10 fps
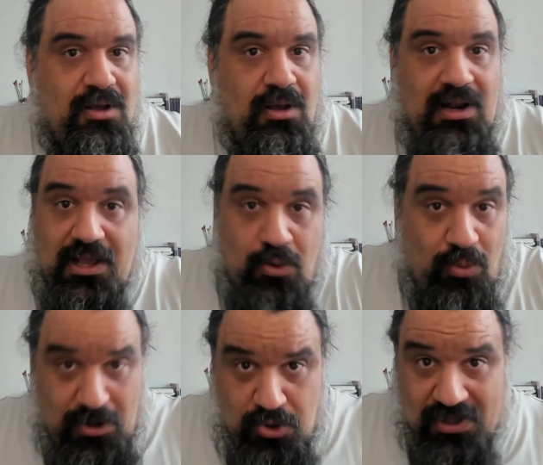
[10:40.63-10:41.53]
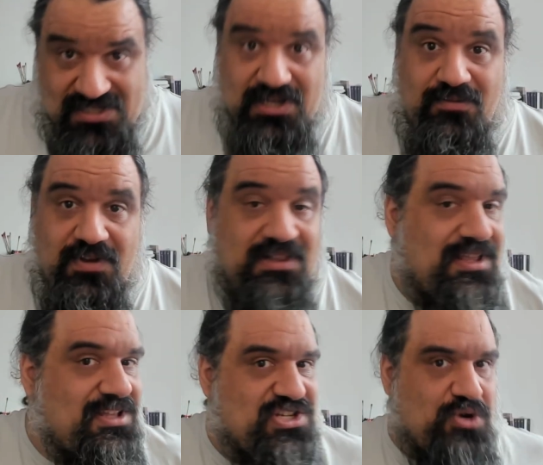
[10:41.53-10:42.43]
Like when you achieve it,
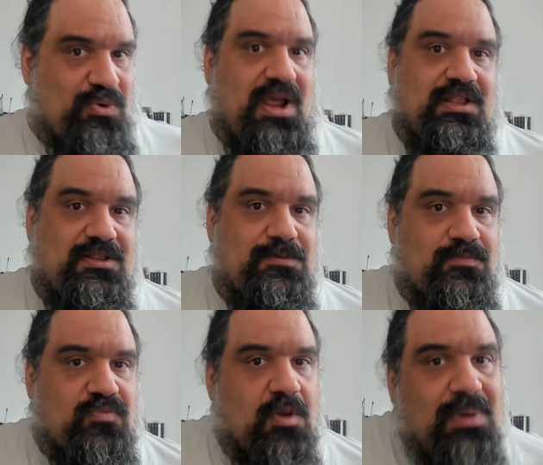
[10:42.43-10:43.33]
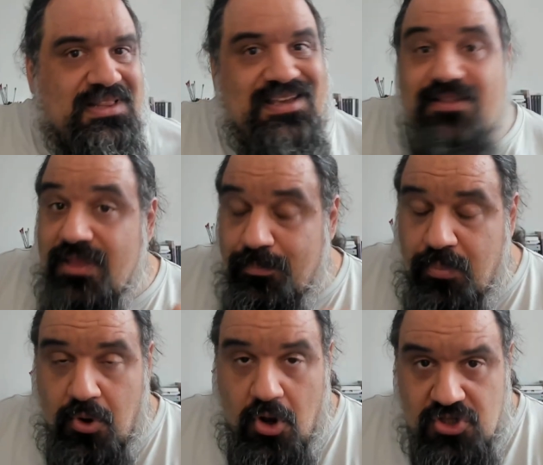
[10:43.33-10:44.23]
it's great. But in the
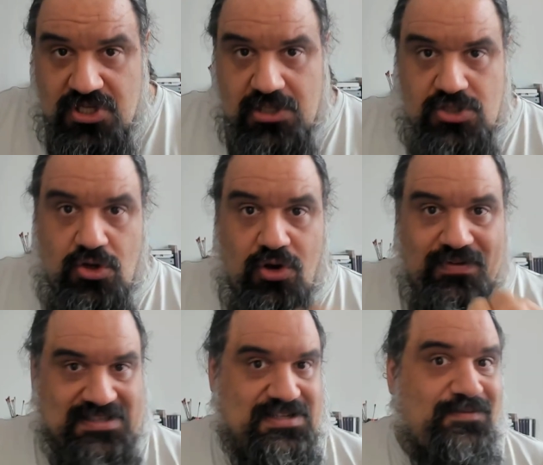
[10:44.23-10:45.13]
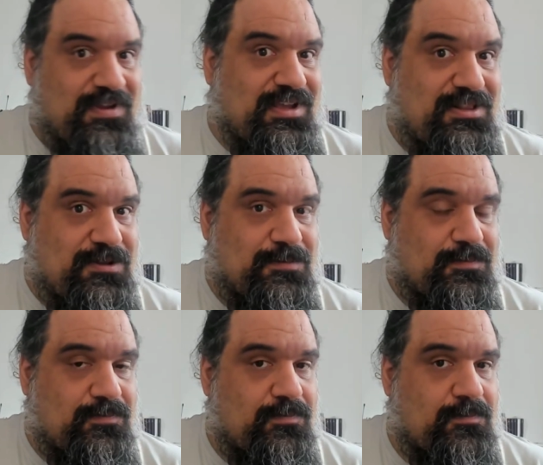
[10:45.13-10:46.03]
process of achieving it,
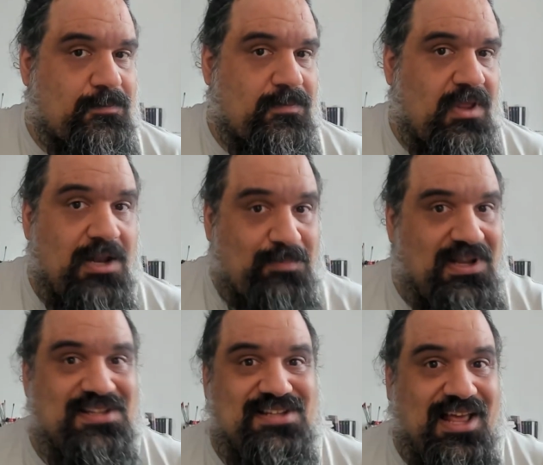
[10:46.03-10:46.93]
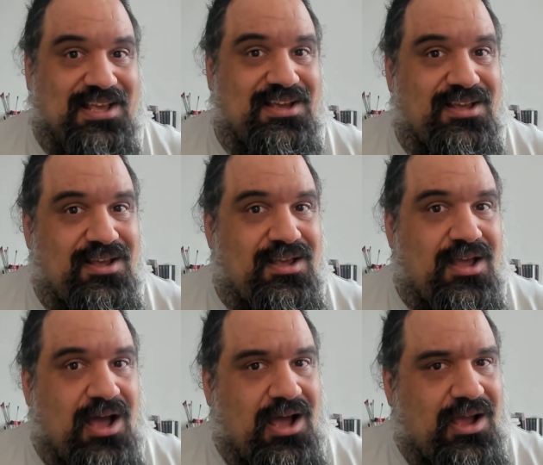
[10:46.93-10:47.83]
and please, like,
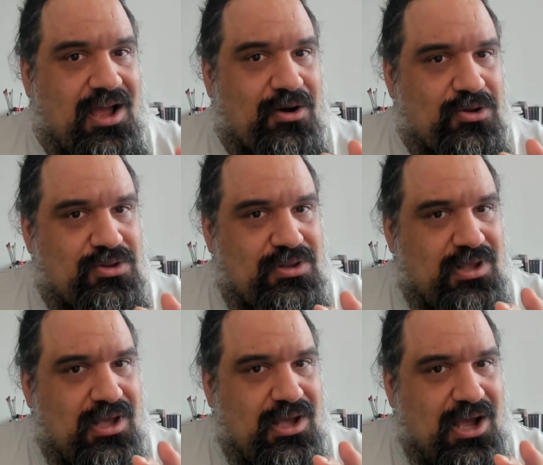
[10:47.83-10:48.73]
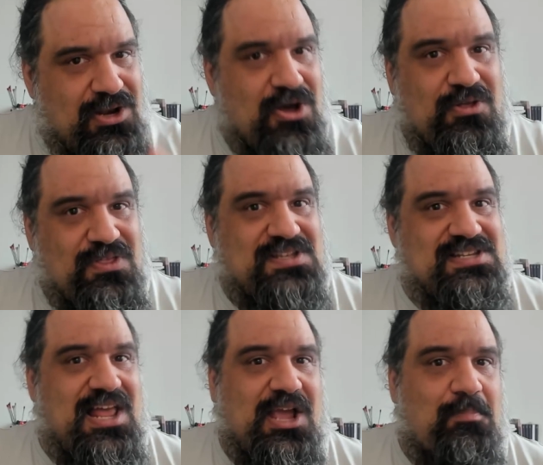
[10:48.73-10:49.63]
I want, I know this is
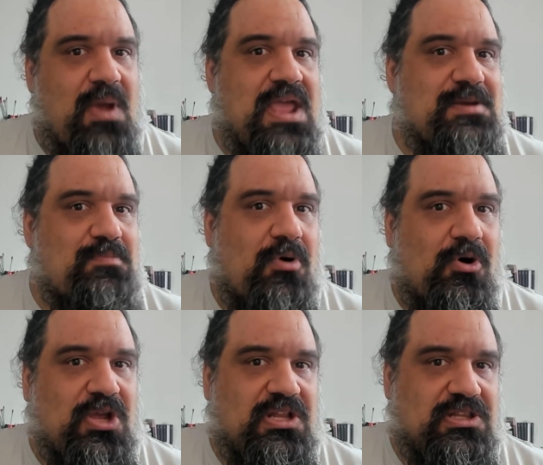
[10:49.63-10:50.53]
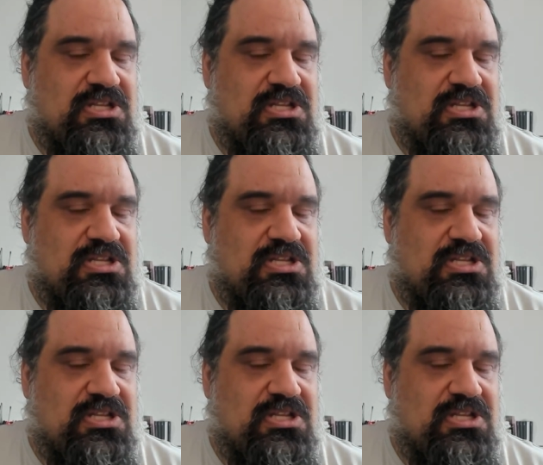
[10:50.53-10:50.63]
like a pain point.